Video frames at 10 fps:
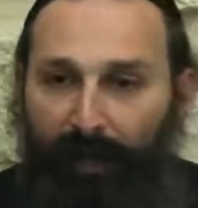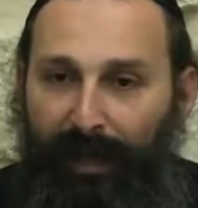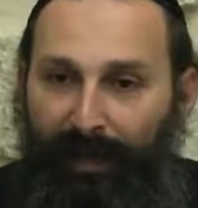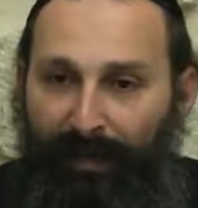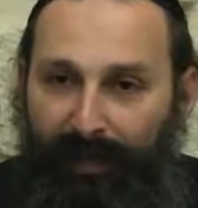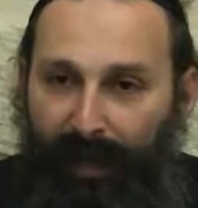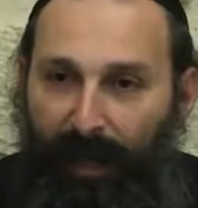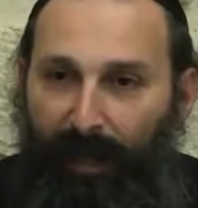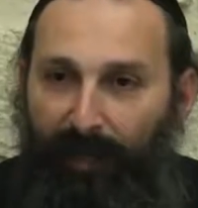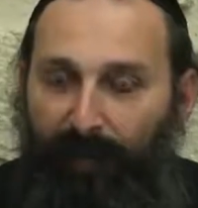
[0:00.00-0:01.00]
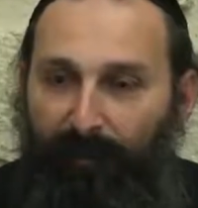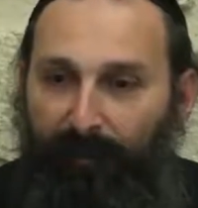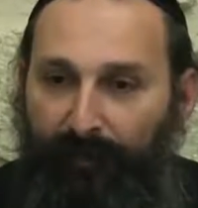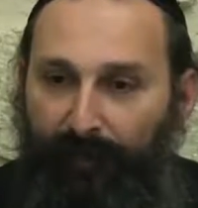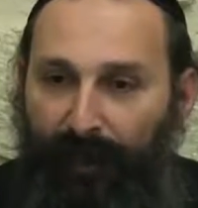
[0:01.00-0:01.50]
But
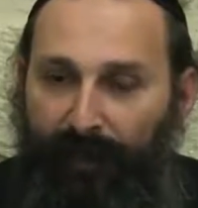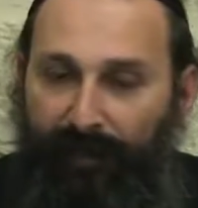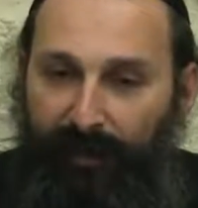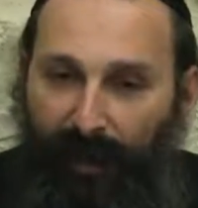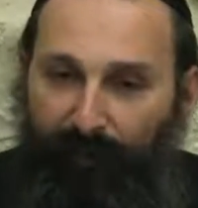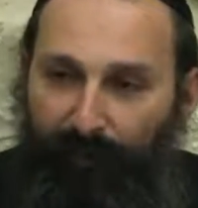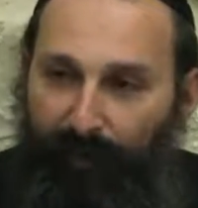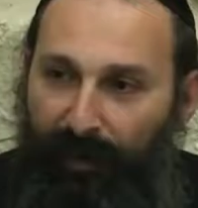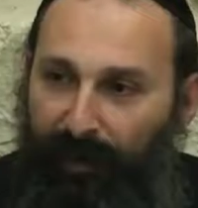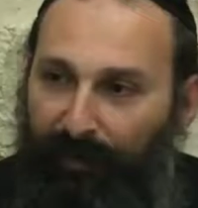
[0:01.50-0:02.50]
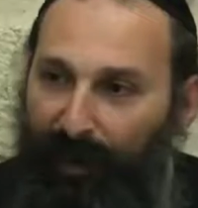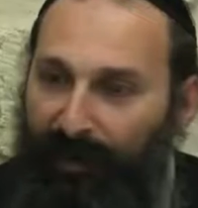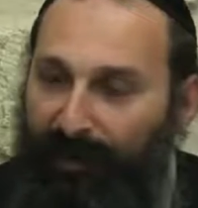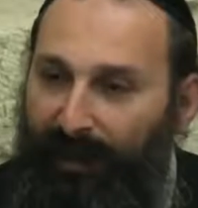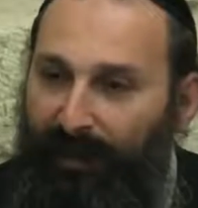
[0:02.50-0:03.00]
lenatzeach has another
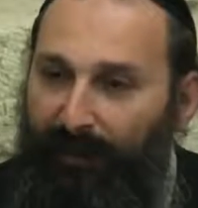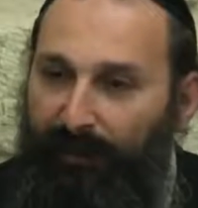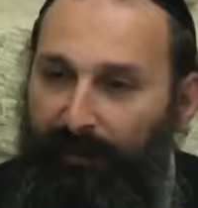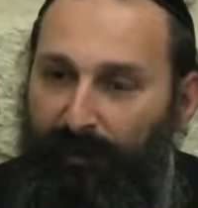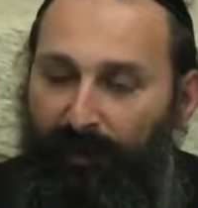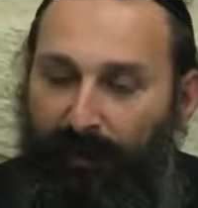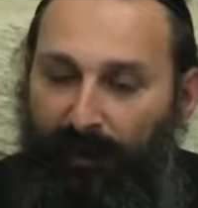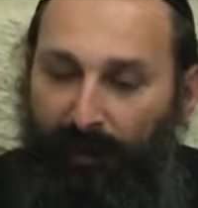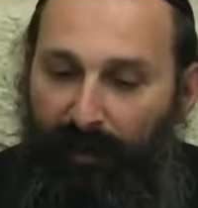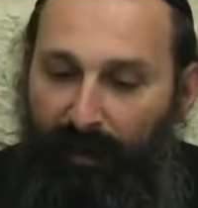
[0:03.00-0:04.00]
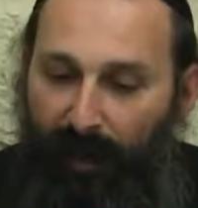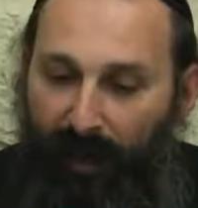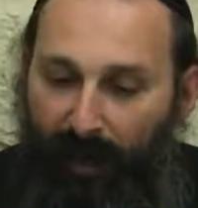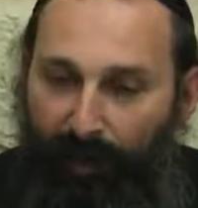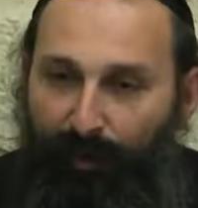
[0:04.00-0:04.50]
translation.
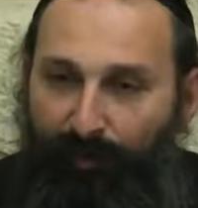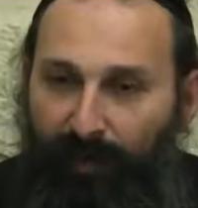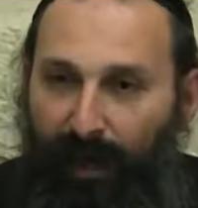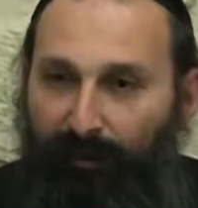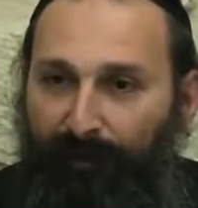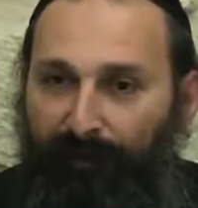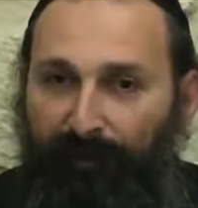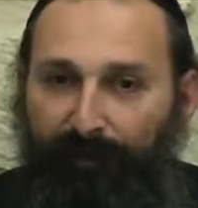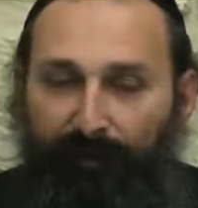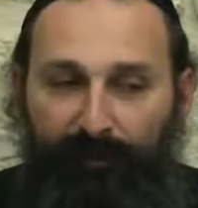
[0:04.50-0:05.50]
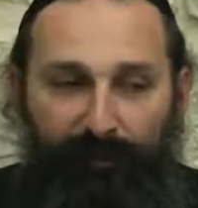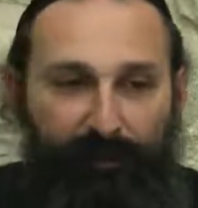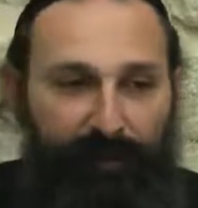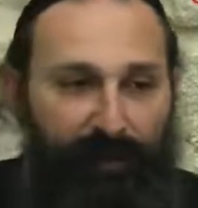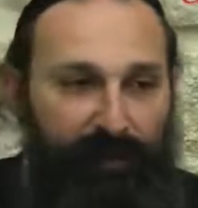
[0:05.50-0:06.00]
A conductor
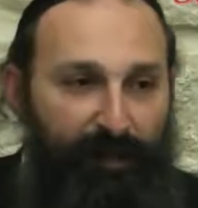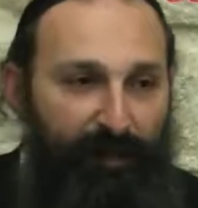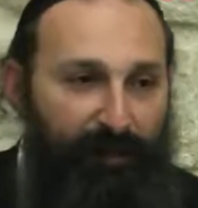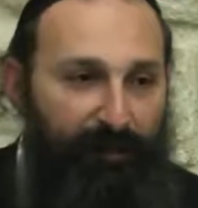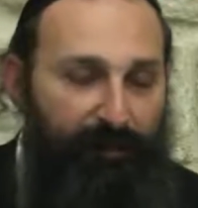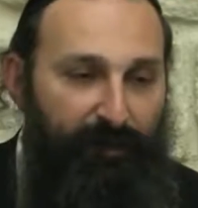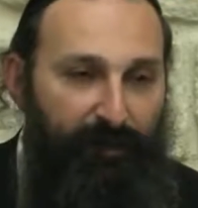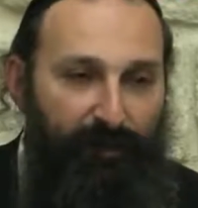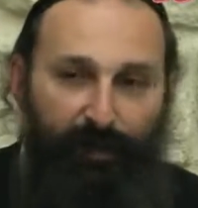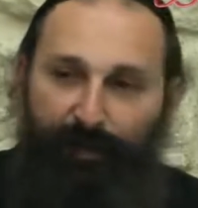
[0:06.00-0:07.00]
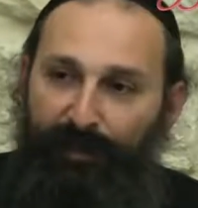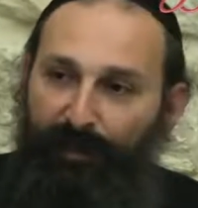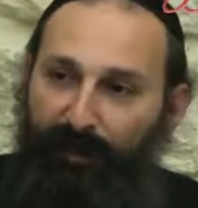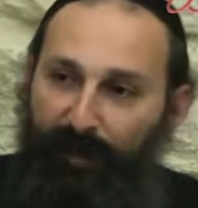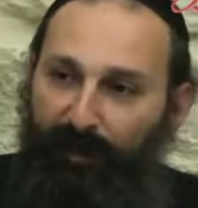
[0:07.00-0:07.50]
in an
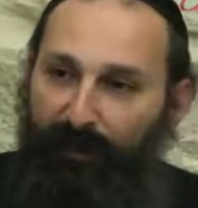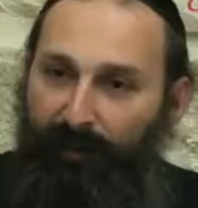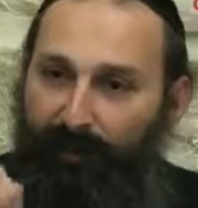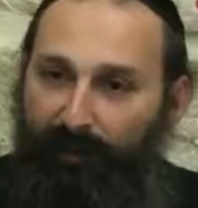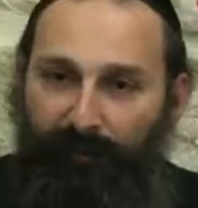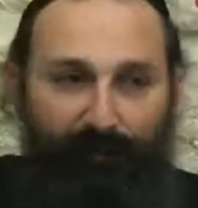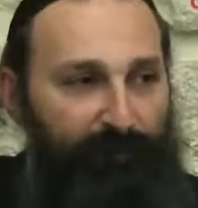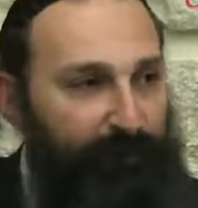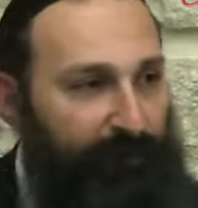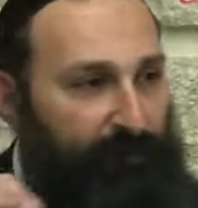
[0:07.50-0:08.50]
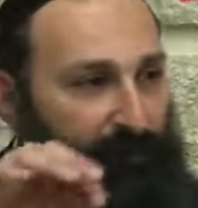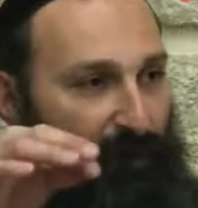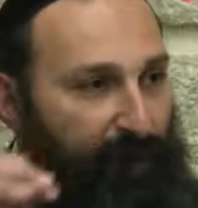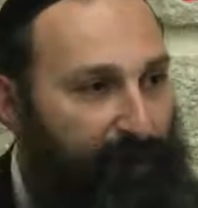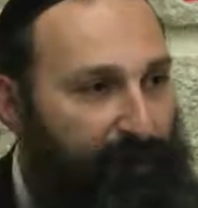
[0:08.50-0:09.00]
orchestra, you know, the
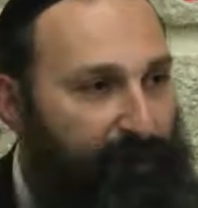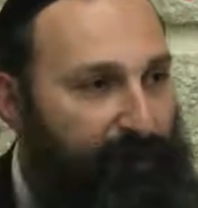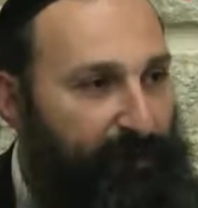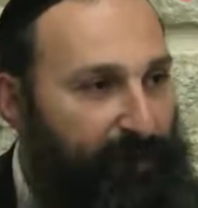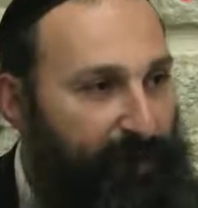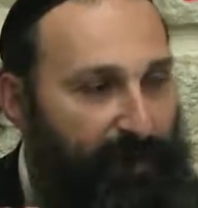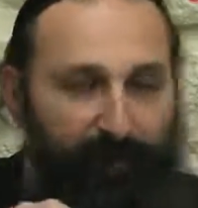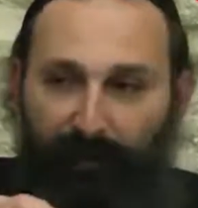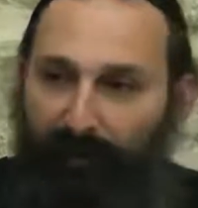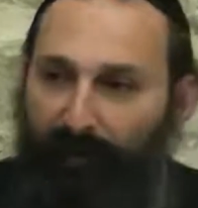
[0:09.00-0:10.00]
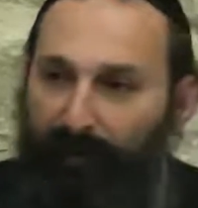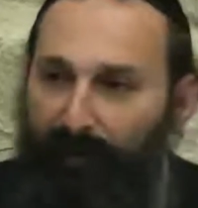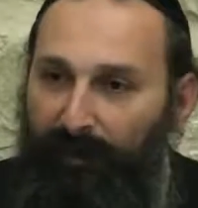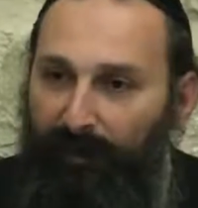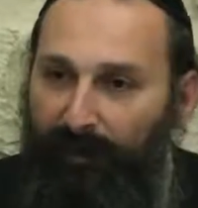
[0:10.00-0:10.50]
one that
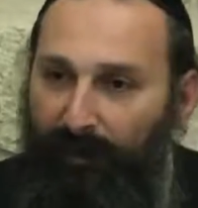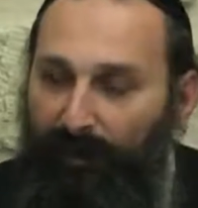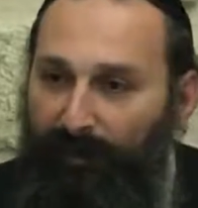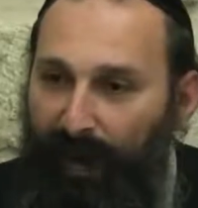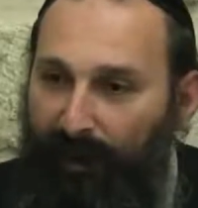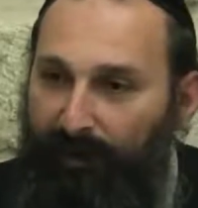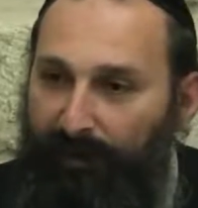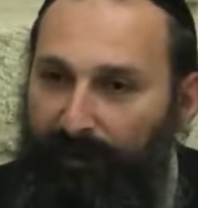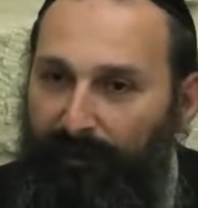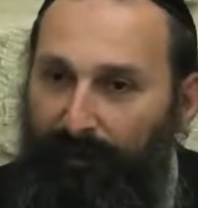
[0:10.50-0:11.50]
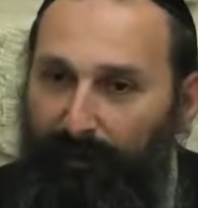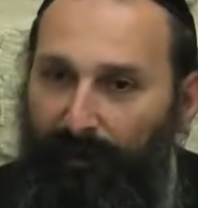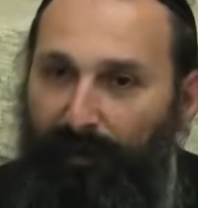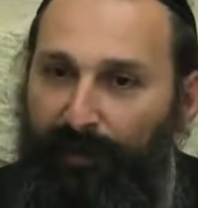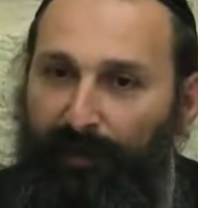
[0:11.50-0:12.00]
conducts the
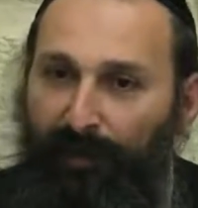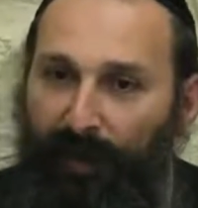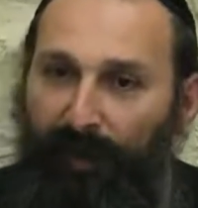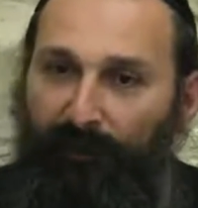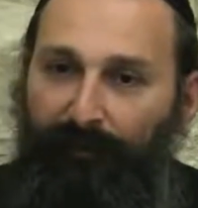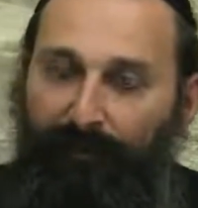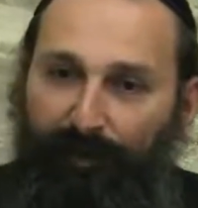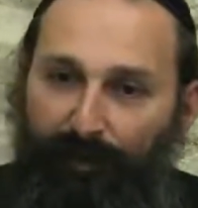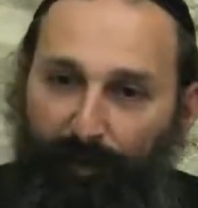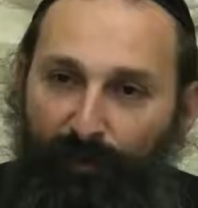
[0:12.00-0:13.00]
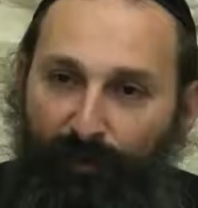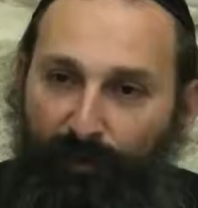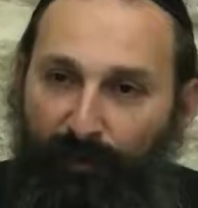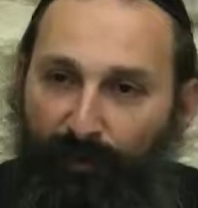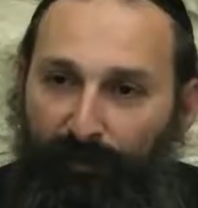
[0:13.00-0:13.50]
orchestra, this is
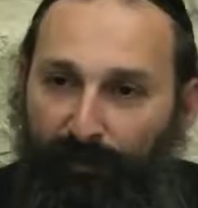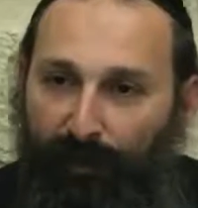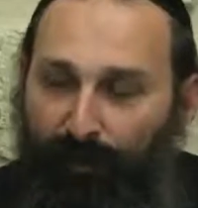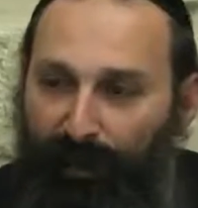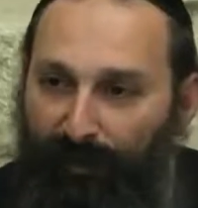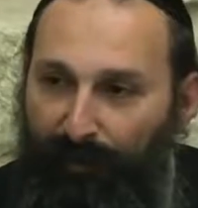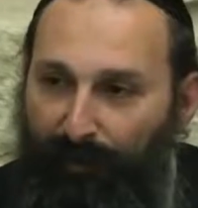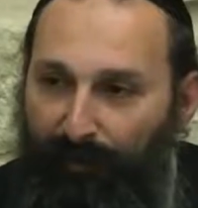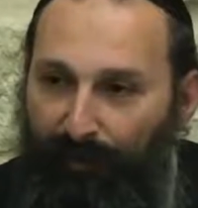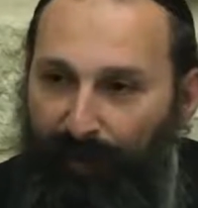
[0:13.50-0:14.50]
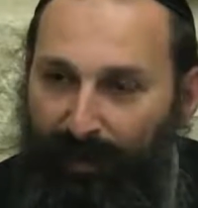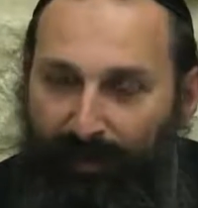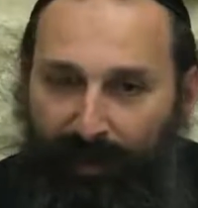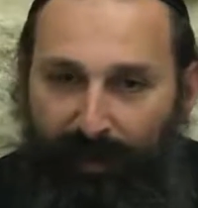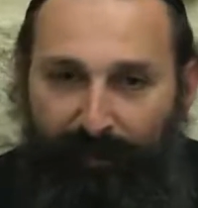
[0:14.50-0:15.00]
also a way to
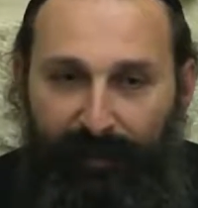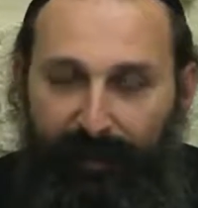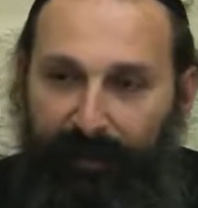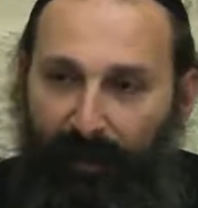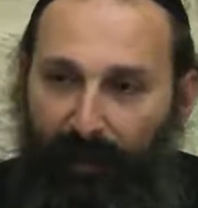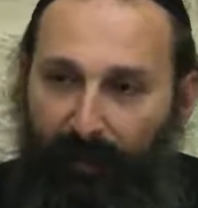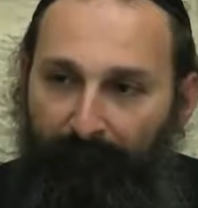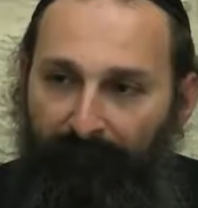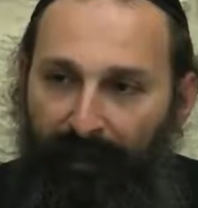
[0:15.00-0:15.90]
translate Netzach.